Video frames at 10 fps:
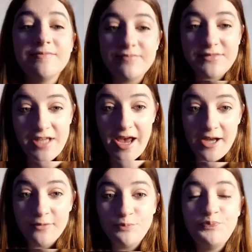Yeah,
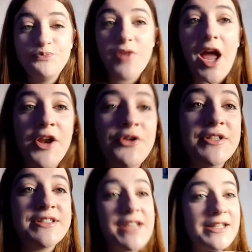I don't
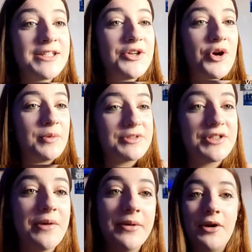exactly know what's
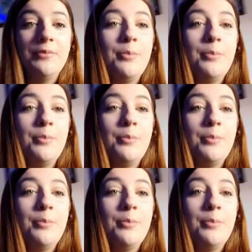going on,